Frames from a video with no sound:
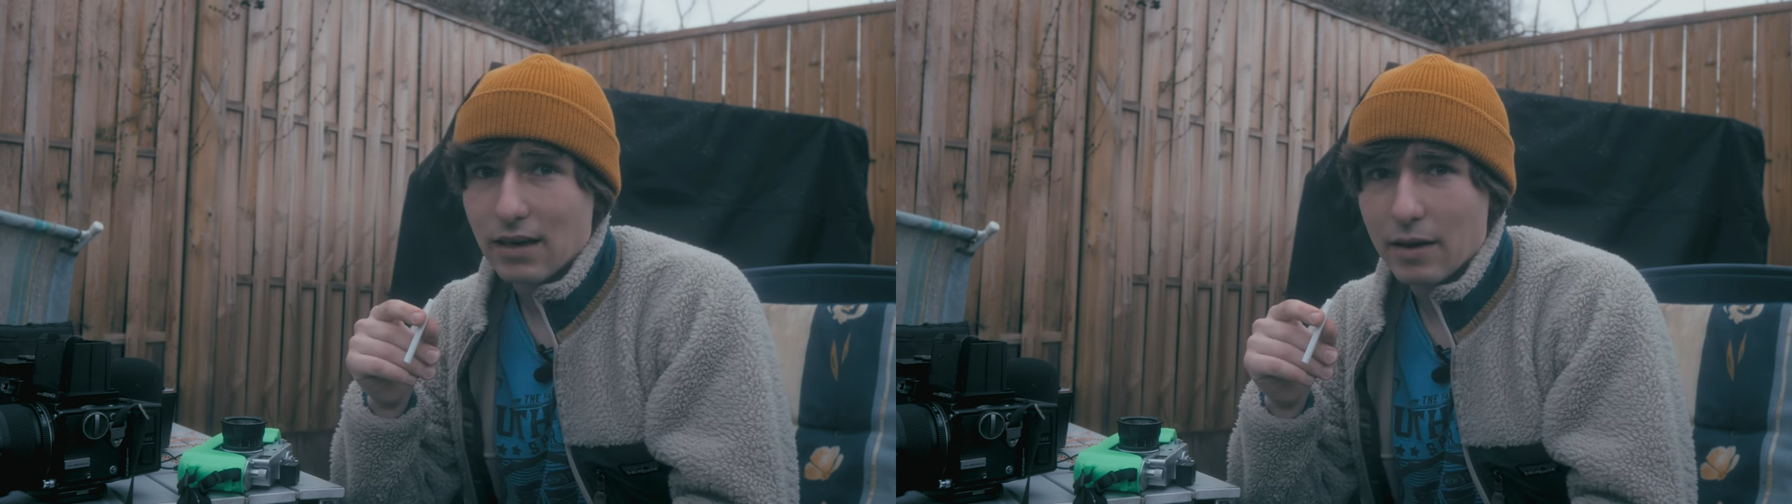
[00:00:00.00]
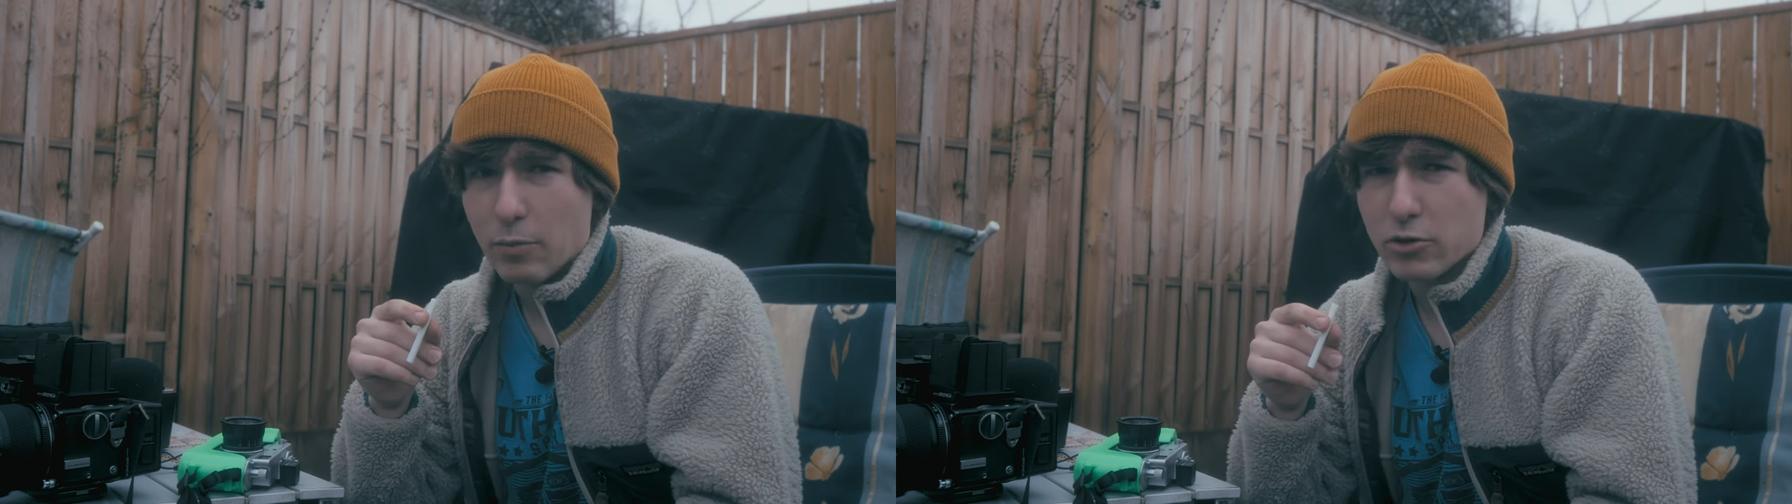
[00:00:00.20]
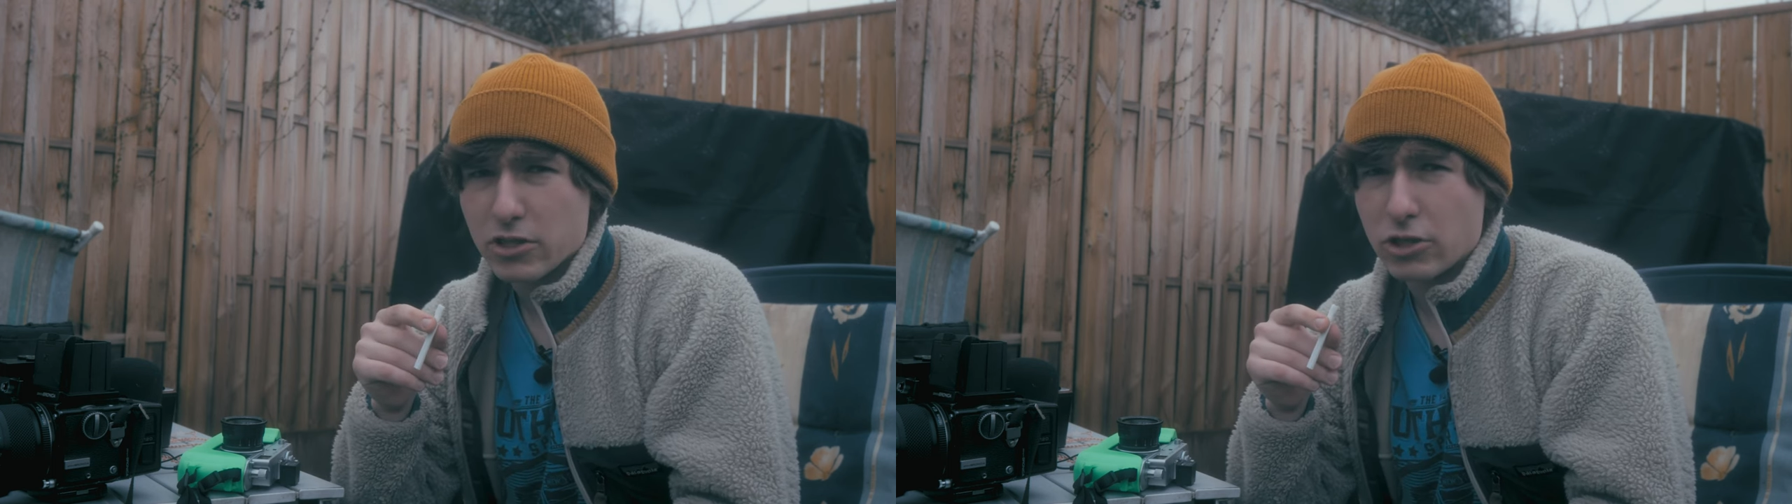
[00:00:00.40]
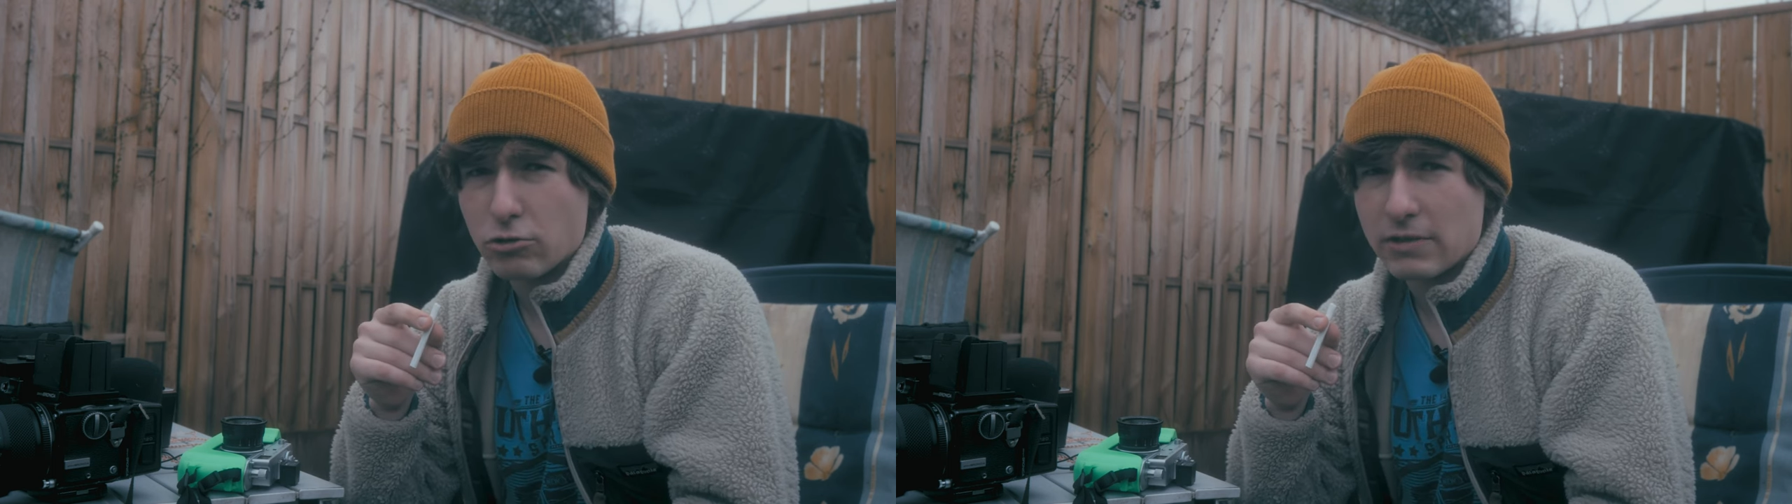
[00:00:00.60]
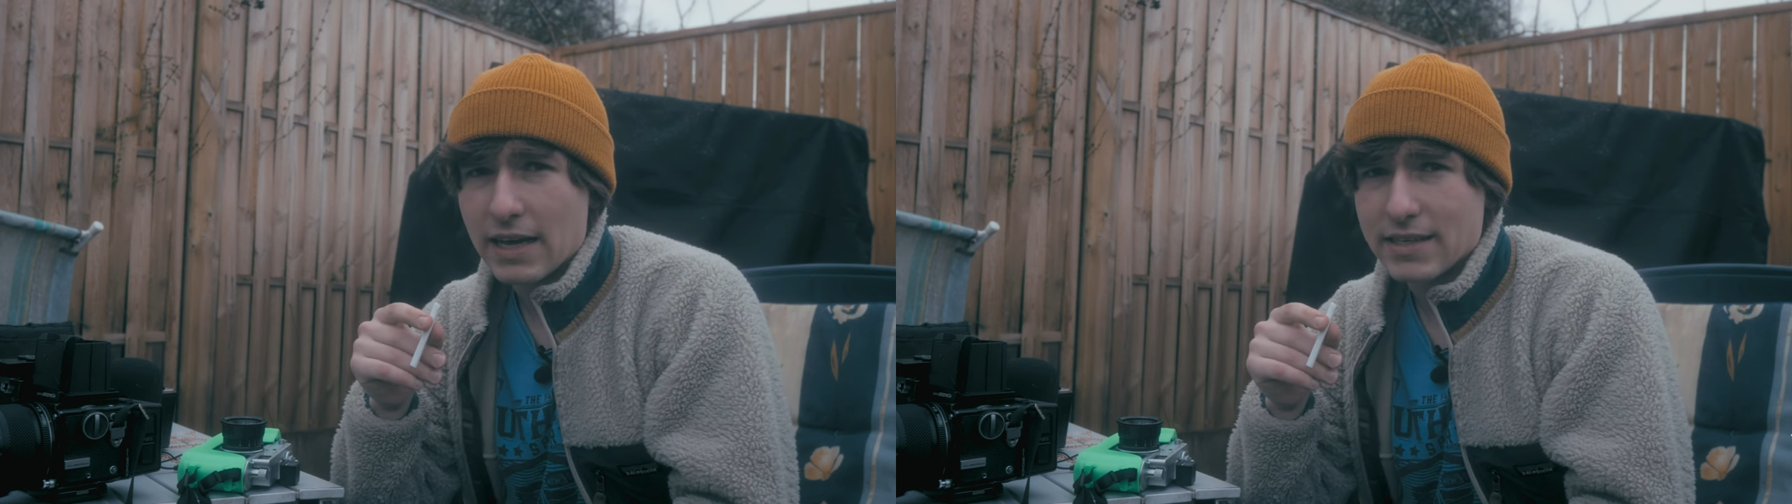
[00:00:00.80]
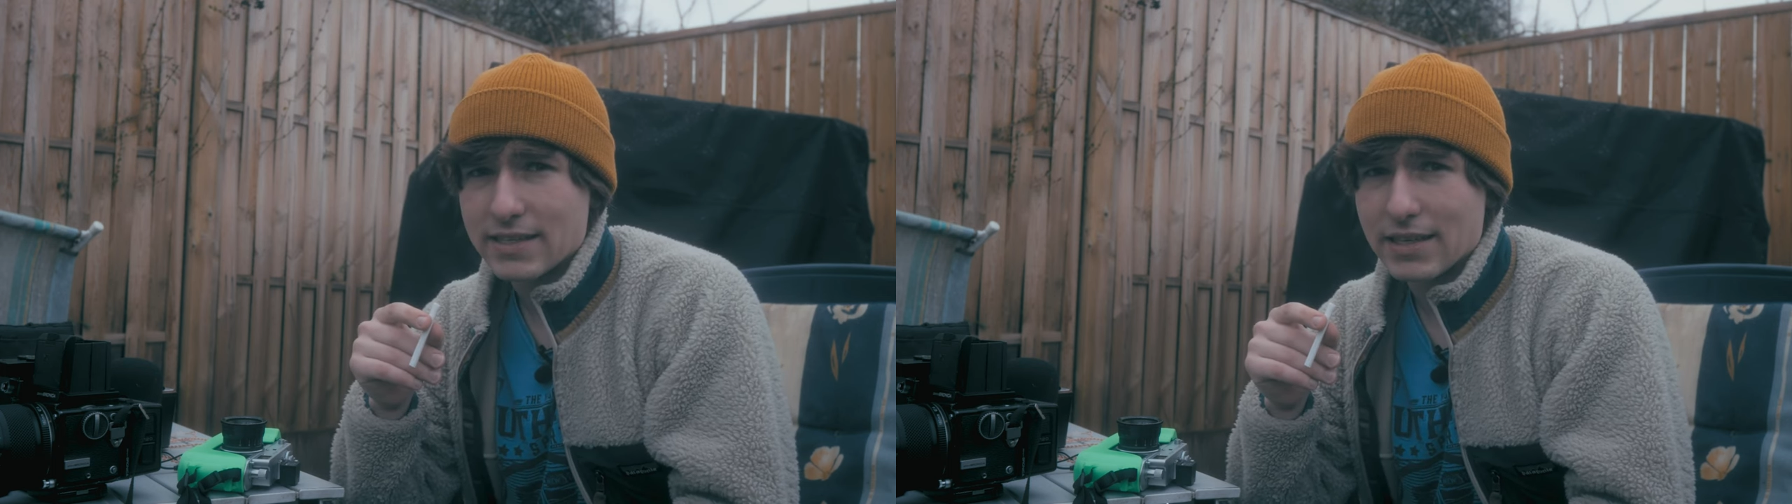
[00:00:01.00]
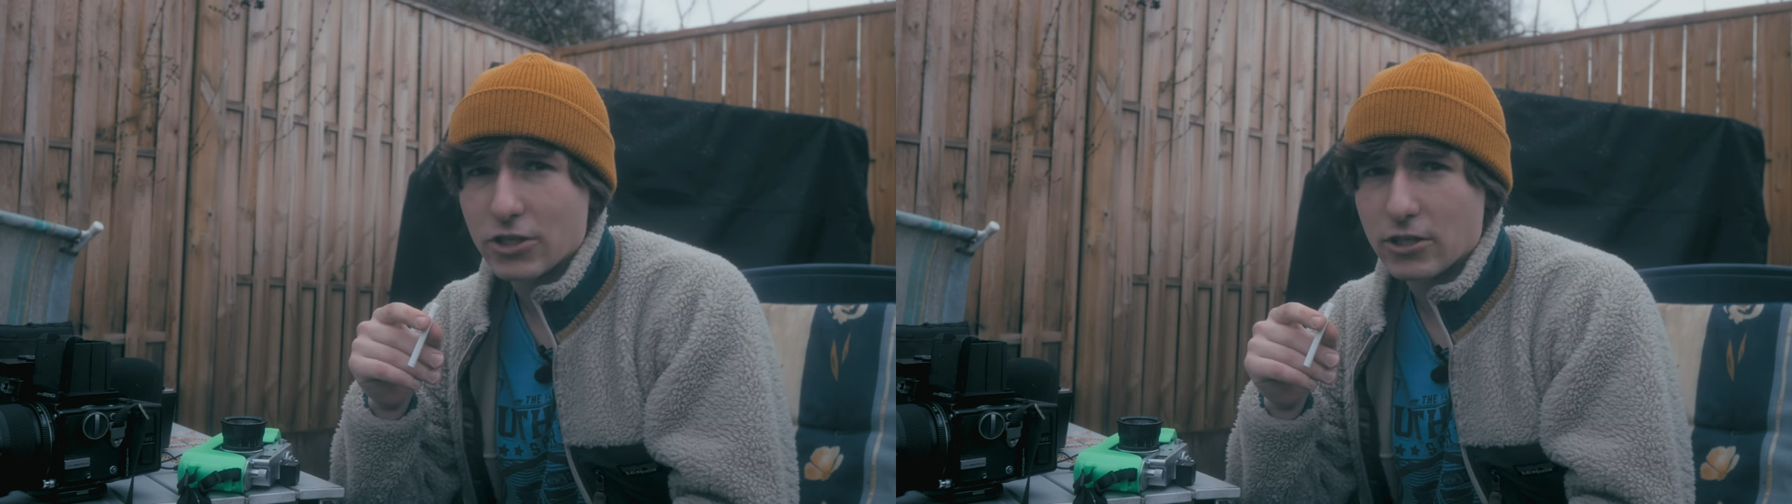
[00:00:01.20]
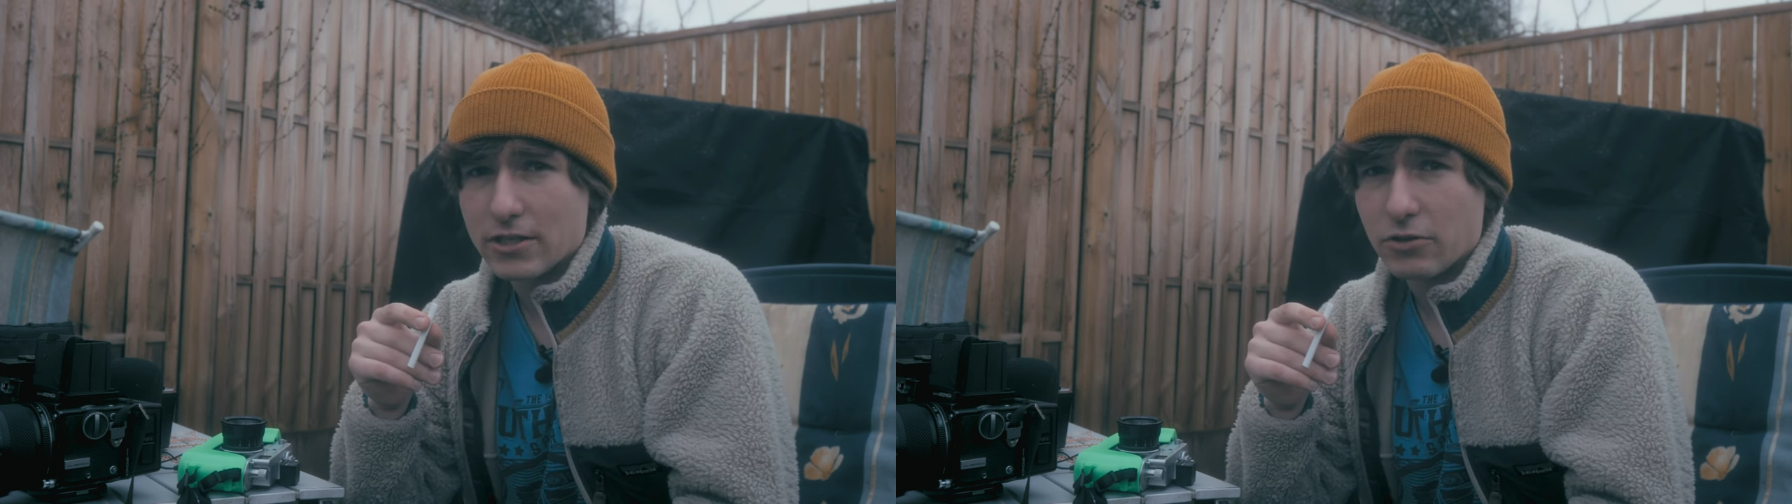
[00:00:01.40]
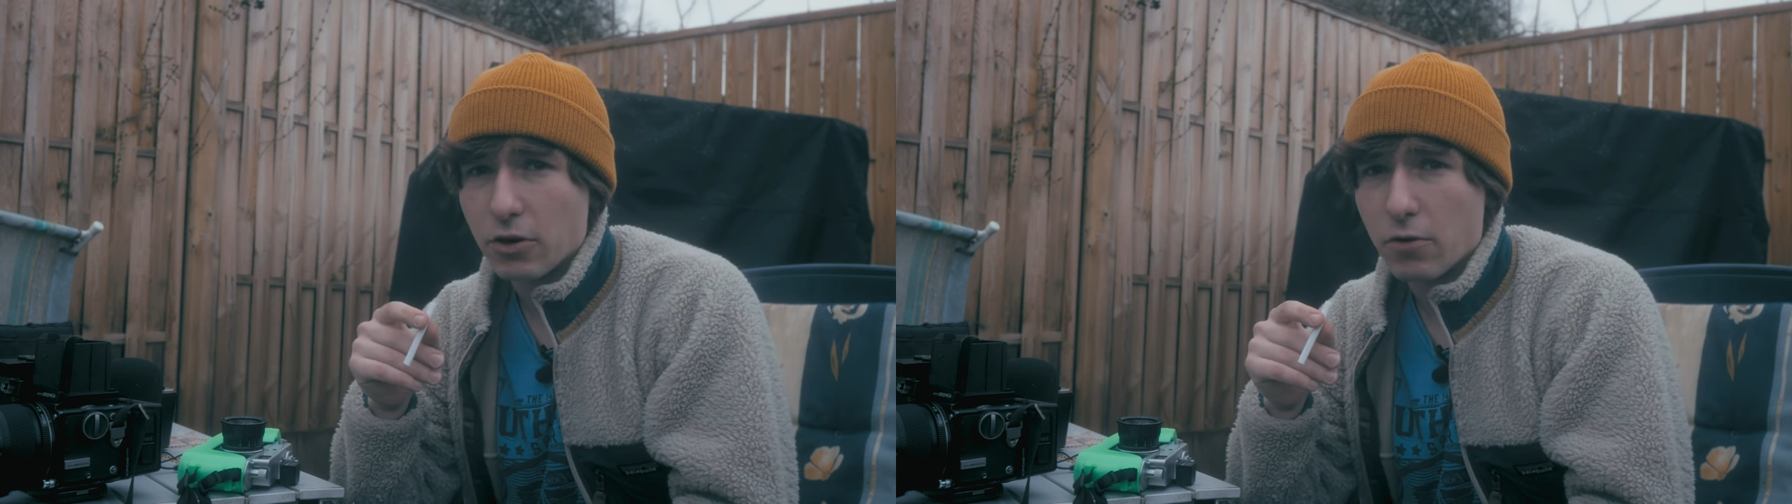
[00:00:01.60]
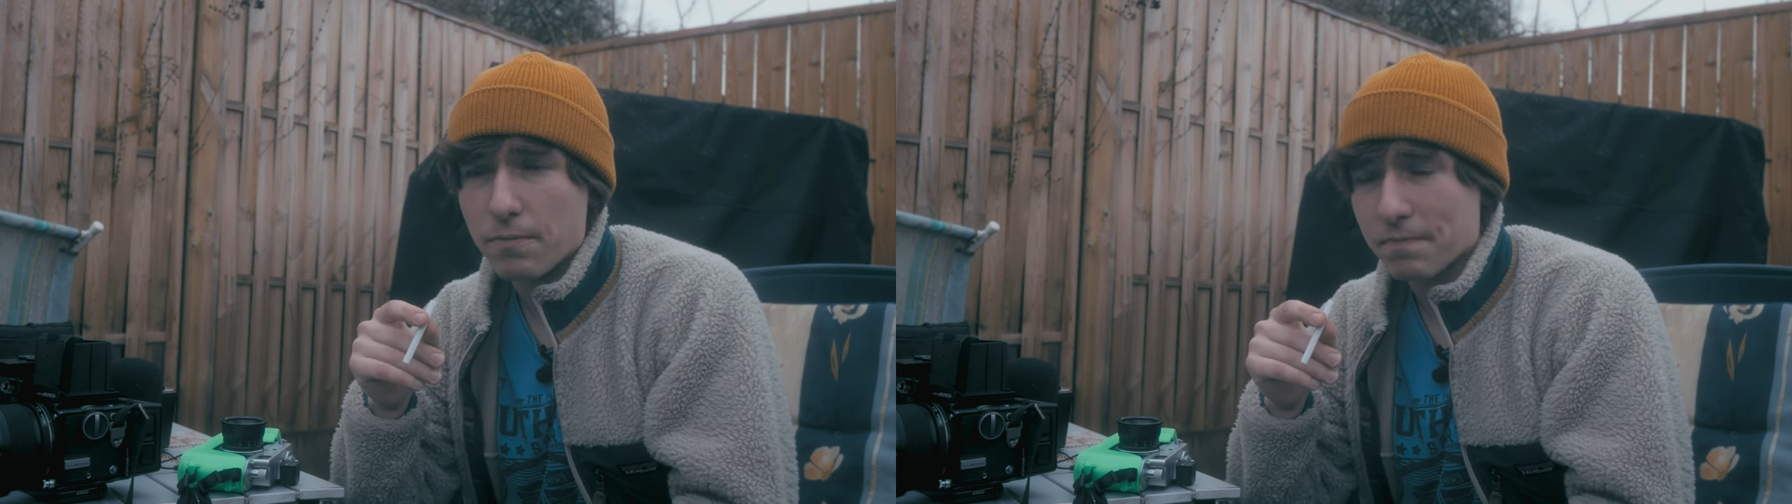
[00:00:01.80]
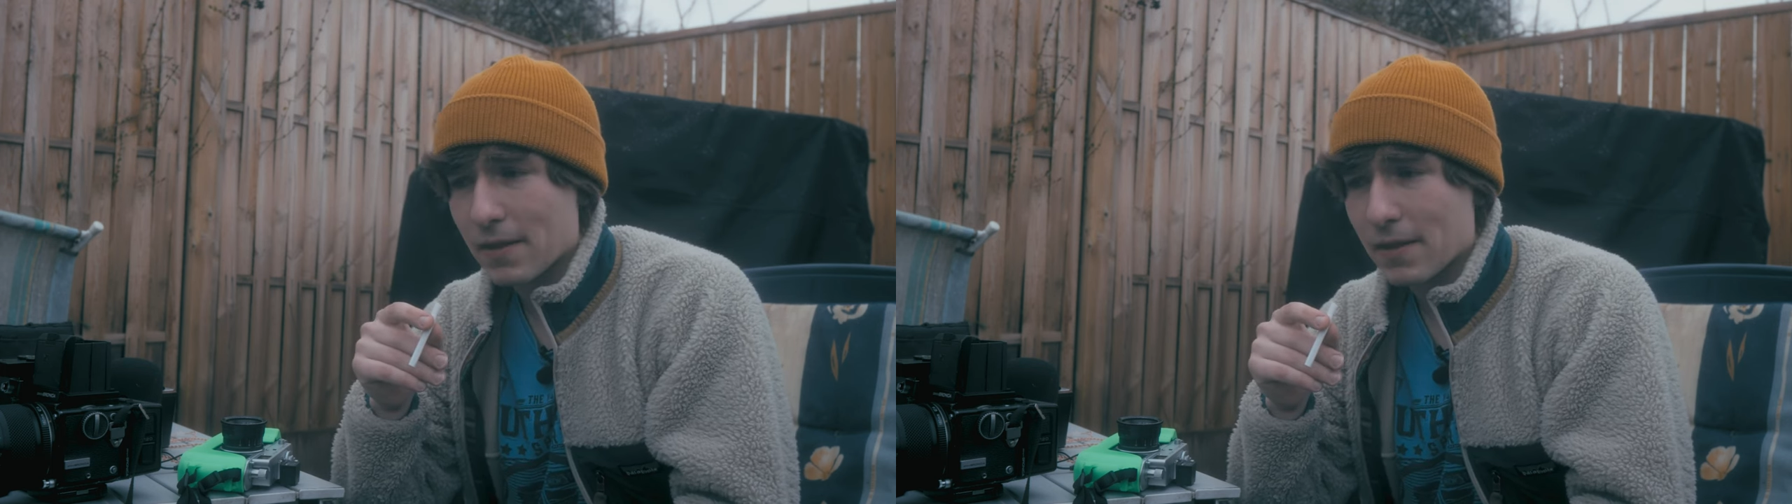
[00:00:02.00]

I mostly shoot gas stations, you know?